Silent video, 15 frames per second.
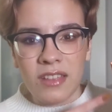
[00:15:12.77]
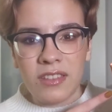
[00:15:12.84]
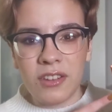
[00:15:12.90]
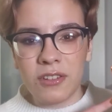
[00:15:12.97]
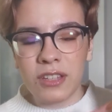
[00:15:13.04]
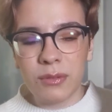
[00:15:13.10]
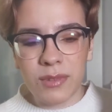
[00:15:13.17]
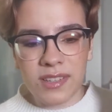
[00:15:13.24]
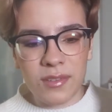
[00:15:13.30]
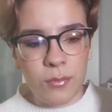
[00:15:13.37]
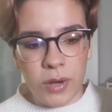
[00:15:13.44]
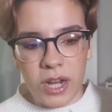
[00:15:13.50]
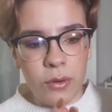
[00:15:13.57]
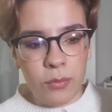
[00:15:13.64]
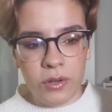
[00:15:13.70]
The only
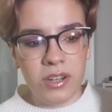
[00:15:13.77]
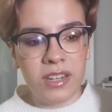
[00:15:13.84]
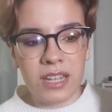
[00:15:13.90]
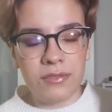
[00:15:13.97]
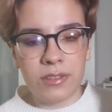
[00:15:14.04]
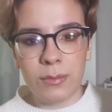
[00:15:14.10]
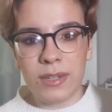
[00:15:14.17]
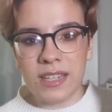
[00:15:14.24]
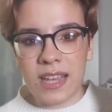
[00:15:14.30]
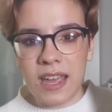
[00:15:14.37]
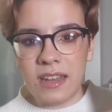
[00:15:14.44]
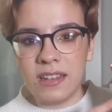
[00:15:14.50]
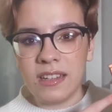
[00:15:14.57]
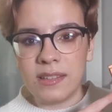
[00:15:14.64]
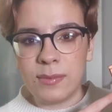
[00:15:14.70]
reason why I wouldn't give them a
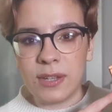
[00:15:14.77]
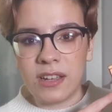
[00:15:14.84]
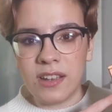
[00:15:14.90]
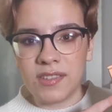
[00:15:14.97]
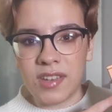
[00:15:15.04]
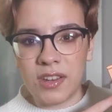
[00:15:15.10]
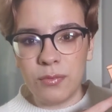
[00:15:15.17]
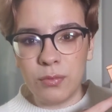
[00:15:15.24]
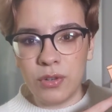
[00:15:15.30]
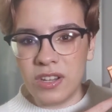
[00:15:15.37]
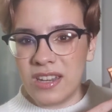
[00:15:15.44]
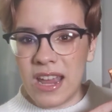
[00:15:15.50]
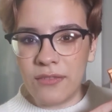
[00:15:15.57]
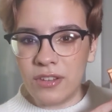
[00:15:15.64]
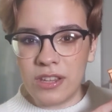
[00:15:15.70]
10 is because I
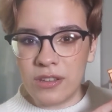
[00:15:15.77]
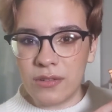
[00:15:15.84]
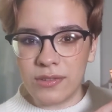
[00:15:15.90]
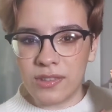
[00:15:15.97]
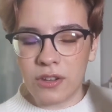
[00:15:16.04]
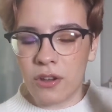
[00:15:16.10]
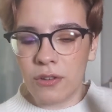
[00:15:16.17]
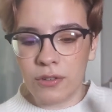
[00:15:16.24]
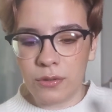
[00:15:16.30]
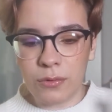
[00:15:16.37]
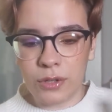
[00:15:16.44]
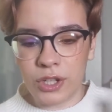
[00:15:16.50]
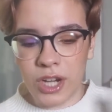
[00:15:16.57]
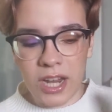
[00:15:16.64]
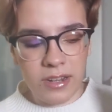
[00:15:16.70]
would never use the
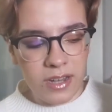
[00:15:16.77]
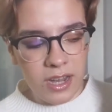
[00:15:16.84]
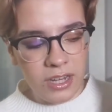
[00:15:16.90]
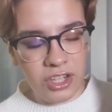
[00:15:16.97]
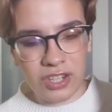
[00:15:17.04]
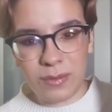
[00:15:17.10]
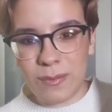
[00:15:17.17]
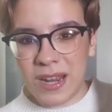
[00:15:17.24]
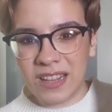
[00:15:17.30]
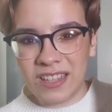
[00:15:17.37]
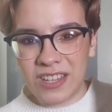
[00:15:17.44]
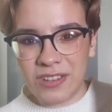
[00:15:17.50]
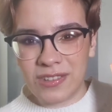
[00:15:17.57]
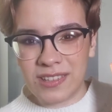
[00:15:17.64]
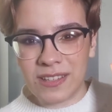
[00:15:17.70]
contour shade. I just
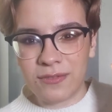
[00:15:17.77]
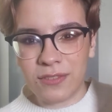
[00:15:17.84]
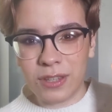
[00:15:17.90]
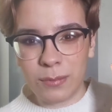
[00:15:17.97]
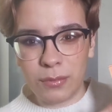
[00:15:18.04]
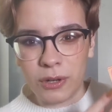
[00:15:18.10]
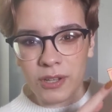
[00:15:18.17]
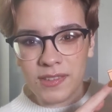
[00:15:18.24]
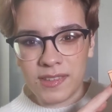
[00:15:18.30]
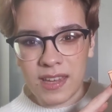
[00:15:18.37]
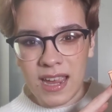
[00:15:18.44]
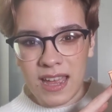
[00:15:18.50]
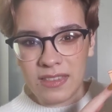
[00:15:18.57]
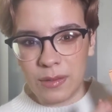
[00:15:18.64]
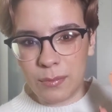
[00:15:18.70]
mainly use this for the
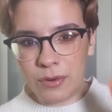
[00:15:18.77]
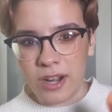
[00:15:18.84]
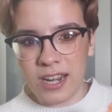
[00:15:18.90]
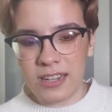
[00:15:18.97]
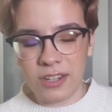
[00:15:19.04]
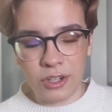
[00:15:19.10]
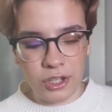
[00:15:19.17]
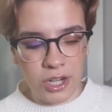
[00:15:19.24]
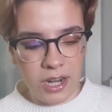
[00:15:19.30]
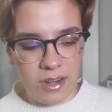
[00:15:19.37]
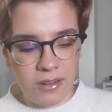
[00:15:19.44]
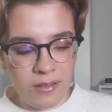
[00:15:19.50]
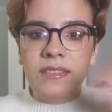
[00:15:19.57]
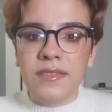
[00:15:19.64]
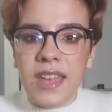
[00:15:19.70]
bronzer and the brightener
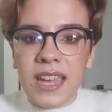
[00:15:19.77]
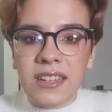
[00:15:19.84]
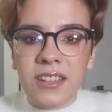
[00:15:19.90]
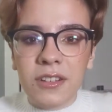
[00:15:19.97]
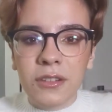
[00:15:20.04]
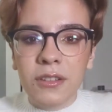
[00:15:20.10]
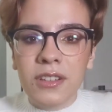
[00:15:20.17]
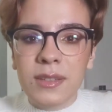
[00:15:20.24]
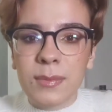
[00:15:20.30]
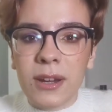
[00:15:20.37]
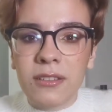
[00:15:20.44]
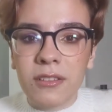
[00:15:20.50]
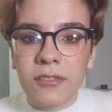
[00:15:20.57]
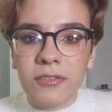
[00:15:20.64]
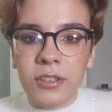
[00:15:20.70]
shade. And that concludes
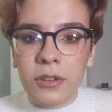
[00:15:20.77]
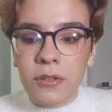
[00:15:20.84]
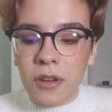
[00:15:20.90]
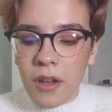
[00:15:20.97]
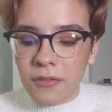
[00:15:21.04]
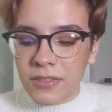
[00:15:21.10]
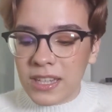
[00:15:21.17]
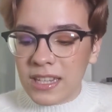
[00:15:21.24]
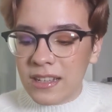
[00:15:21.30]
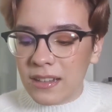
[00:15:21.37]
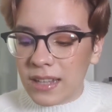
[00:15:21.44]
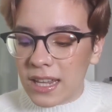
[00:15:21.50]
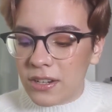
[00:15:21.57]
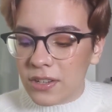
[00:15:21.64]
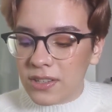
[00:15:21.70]
my review of the
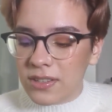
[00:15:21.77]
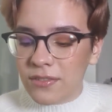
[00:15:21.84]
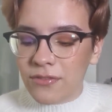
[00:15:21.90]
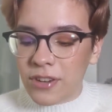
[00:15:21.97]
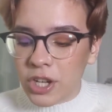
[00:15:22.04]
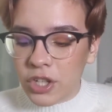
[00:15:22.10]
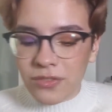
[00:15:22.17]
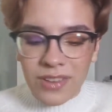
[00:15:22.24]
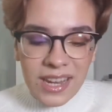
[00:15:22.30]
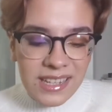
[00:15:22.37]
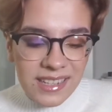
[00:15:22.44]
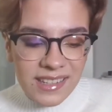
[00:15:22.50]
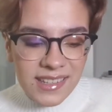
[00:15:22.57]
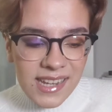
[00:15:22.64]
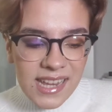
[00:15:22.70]
Kaleidos Fresh
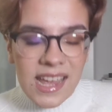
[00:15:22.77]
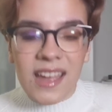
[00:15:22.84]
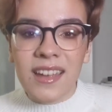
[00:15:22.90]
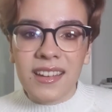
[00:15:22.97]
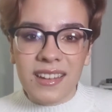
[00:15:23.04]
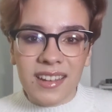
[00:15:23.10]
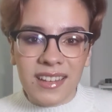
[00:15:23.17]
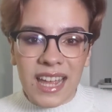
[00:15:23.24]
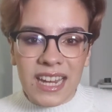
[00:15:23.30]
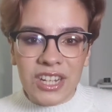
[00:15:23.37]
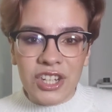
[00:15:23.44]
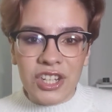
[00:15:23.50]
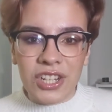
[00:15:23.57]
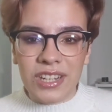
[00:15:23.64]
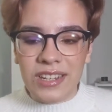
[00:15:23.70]
Fantasy
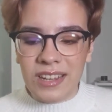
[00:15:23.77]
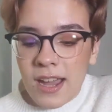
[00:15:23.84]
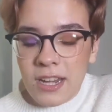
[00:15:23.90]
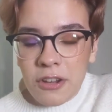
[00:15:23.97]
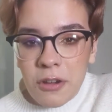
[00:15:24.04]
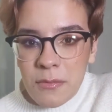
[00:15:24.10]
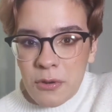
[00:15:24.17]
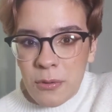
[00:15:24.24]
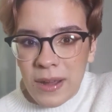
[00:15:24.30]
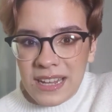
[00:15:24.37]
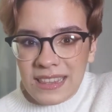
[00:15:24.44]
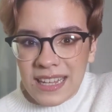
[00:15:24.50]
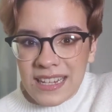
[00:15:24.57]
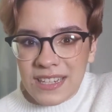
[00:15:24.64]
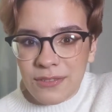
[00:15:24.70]
Collection. I know I'm
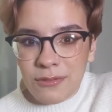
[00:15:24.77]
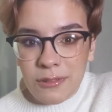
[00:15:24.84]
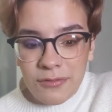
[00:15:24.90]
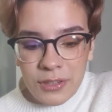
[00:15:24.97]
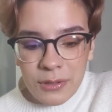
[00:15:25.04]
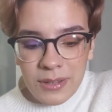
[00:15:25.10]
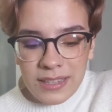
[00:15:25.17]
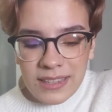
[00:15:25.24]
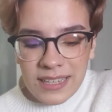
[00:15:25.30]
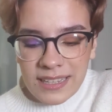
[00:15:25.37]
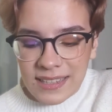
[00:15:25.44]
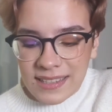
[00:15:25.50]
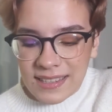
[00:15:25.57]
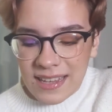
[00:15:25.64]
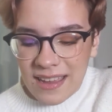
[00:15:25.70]
quite late to reviewing
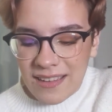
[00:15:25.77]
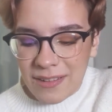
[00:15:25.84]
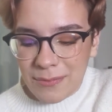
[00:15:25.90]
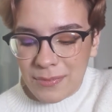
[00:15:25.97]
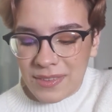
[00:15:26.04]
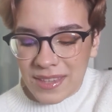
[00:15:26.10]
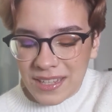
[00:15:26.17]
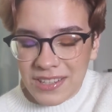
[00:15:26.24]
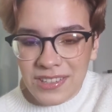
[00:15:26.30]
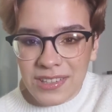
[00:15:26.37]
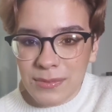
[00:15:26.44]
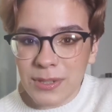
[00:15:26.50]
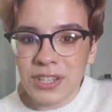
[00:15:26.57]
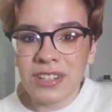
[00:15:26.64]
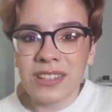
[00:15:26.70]
this. Thank you
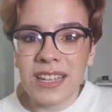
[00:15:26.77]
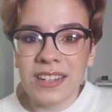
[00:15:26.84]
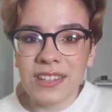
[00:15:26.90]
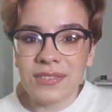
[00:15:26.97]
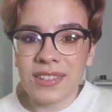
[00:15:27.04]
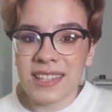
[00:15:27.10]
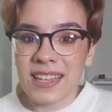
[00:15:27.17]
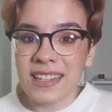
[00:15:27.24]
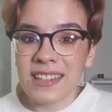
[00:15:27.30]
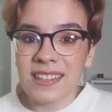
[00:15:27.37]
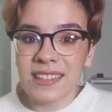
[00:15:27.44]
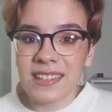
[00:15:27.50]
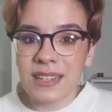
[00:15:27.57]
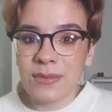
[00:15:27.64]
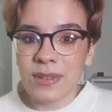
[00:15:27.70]
so much, Kaleidos, for sending
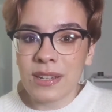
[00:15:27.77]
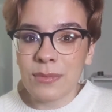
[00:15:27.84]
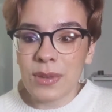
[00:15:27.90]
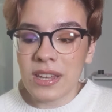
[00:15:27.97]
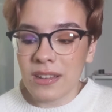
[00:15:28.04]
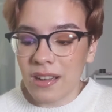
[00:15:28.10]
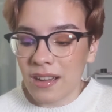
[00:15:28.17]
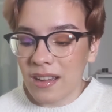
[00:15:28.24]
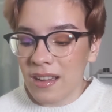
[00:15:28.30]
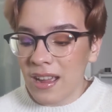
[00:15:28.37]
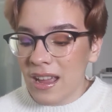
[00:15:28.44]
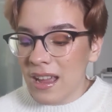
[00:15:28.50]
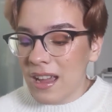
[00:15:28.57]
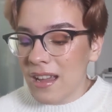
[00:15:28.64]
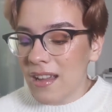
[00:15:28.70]
this to me in PR.
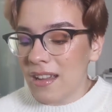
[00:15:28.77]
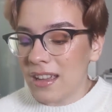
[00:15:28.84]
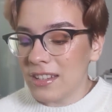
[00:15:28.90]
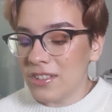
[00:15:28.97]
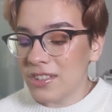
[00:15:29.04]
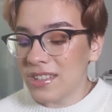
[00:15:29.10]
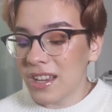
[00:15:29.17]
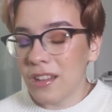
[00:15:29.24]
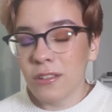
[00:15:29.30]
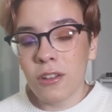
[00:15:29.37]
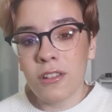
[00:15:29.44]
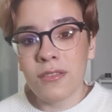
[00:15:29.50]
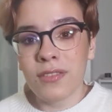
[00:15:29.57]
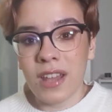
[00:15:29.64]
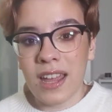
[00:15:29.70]
It's just a
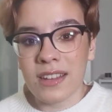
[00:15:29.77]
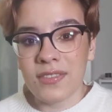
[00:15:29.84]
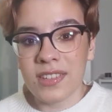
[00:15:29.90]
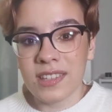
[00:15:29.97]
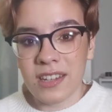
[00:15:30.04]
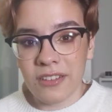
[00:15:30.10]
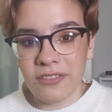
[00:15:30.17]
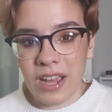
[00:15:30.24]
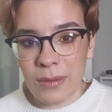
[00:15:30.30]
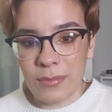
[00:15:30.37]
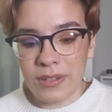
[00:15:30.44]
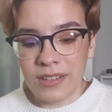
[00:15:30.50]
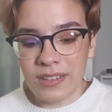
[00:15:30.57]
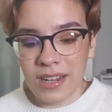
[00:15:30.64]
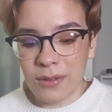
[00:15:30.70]
lot of life stuff happened.